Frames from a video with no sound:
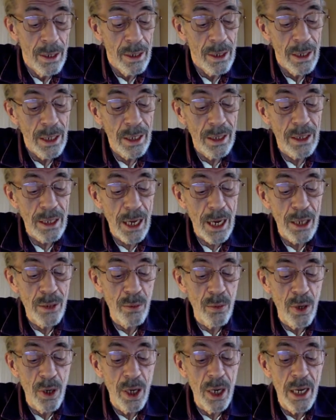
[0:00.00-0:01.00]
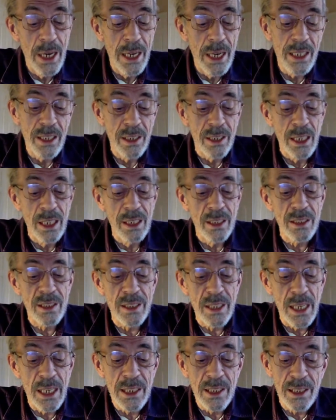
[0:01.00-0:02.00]
Ed Conroy, Dennis
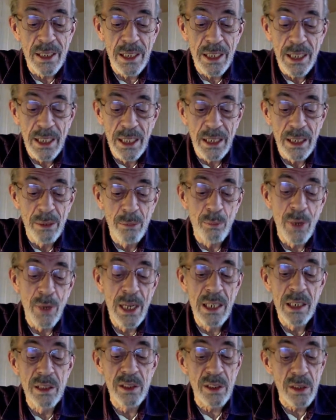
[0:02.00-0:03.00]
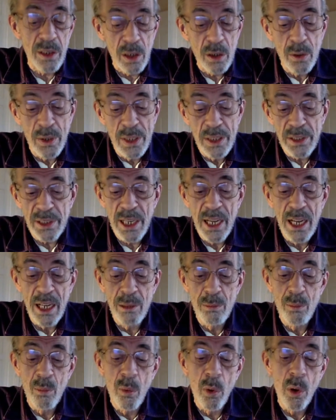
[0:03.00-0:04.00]
Stacy, Miles Lewis,
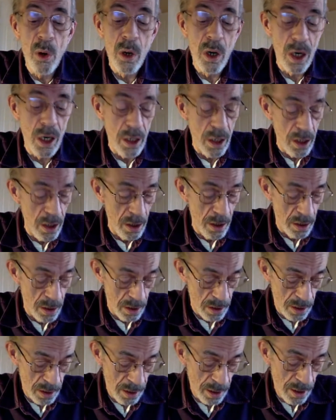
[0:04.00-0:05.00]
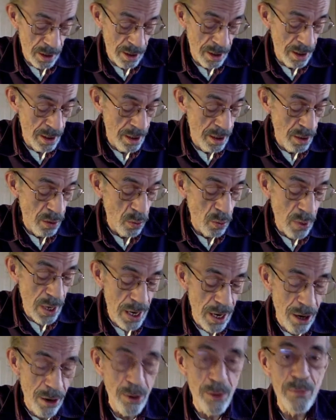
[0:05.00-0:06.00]
and more.
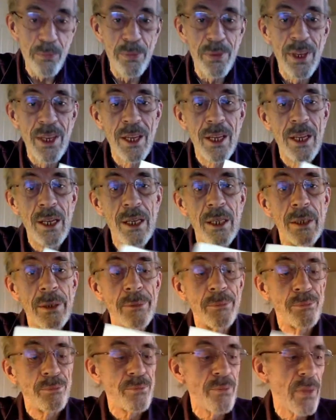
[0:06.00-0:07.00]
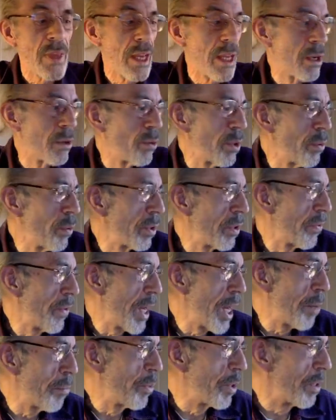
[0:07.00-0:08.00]
Wow. What would have
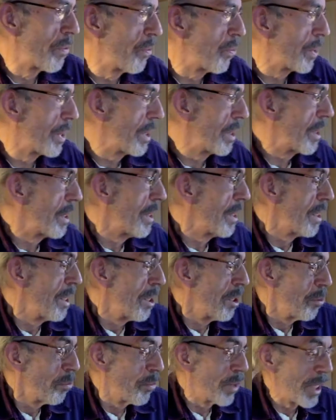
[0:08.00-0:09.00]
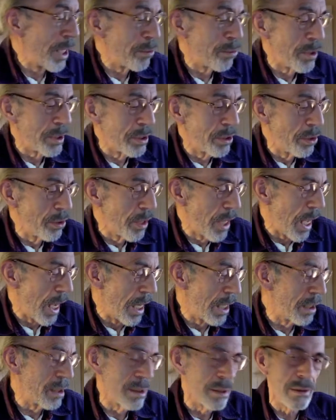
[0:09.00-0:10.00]
happened if we'd been able to do
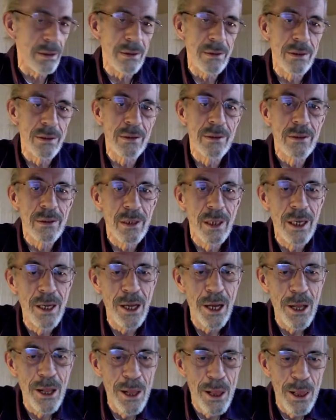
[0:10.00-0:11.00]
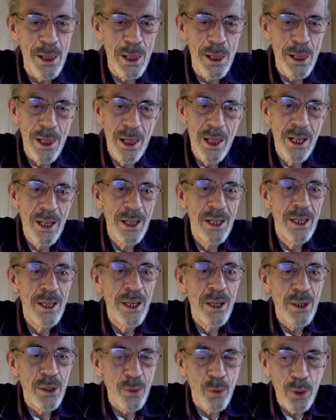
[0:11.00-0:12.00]
that? The
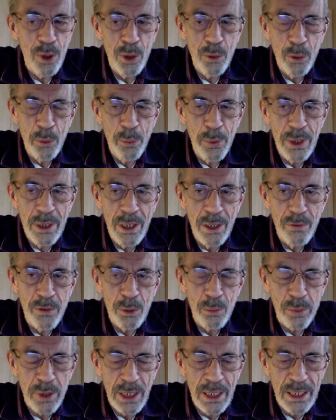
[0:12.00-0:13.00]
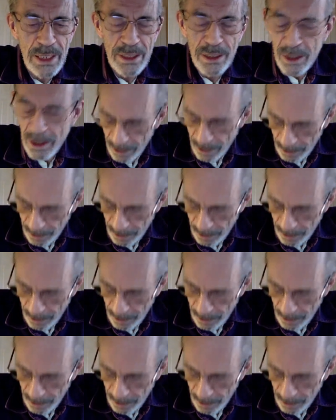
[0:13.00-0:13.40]
world would be a different place.